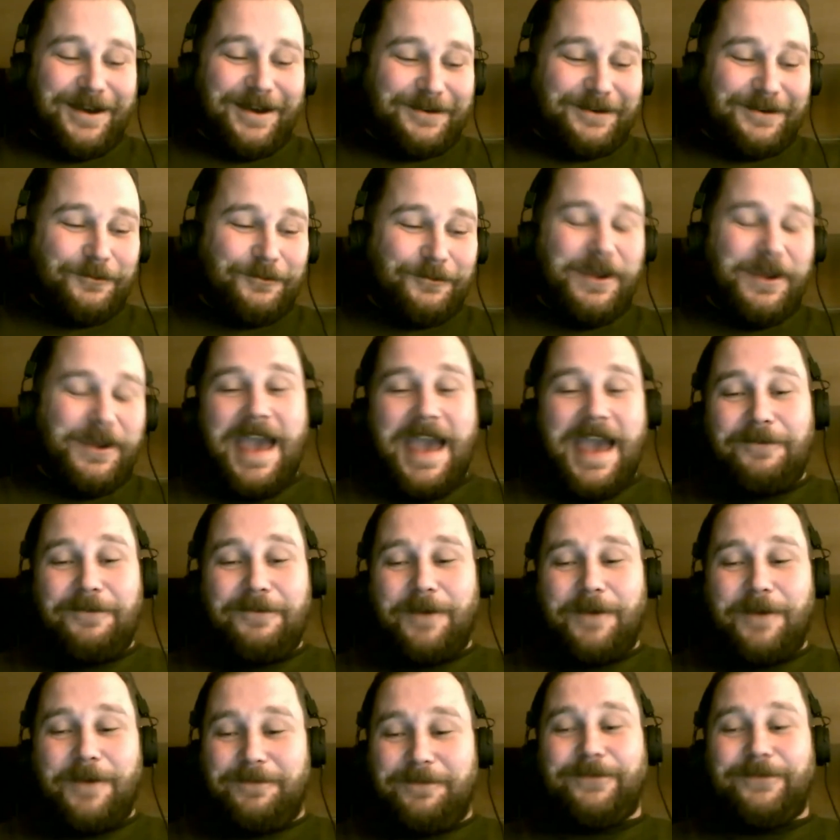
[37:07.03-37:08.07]
We have
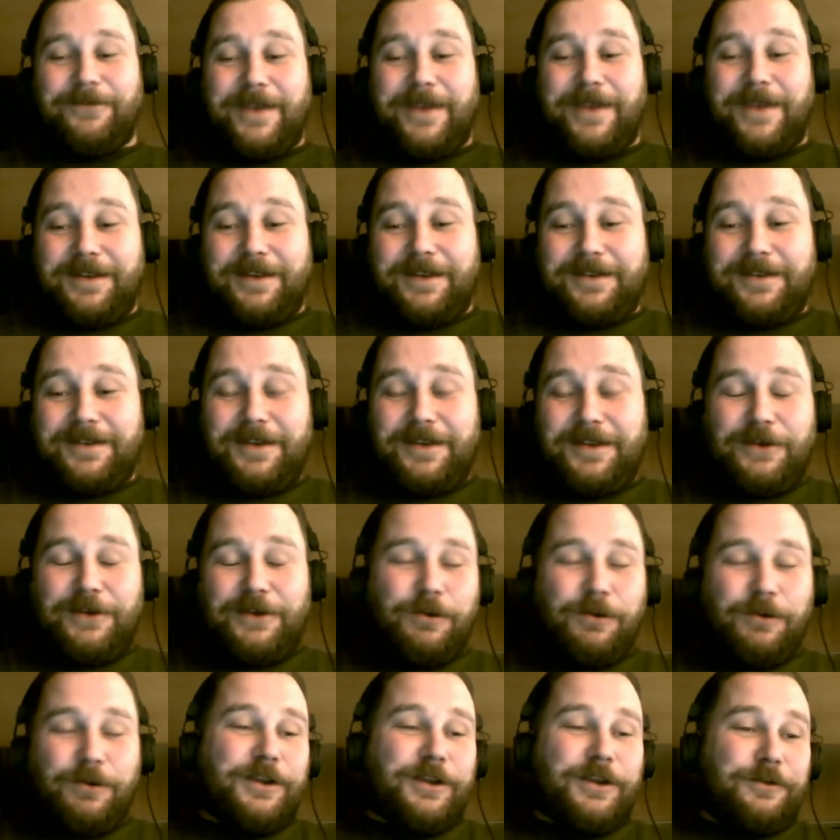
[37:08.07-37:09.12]
web feet.
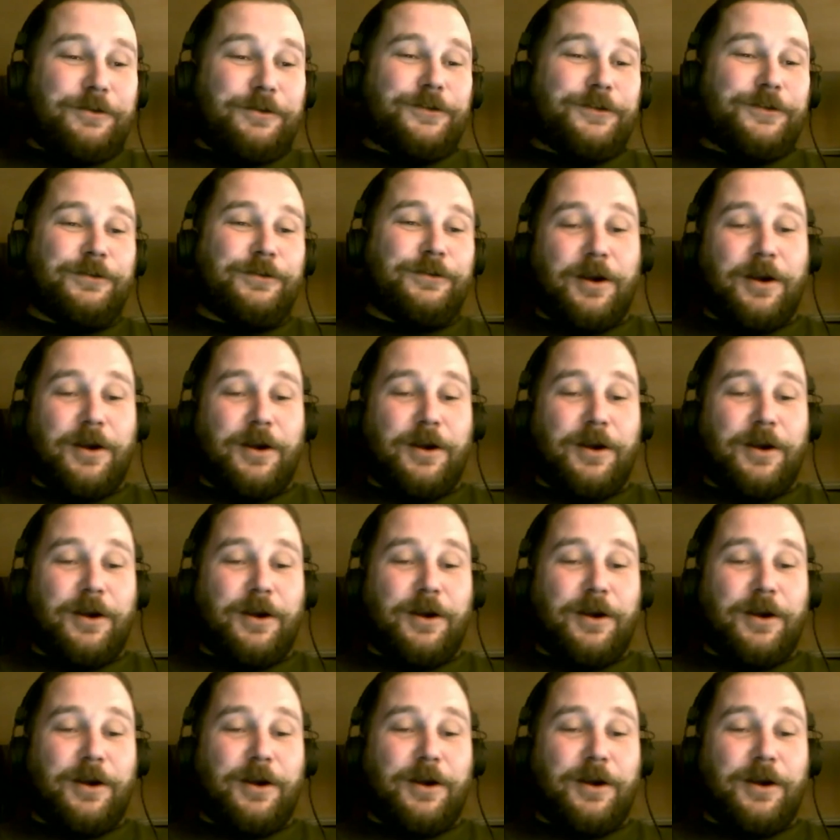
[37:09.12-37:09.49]
We're used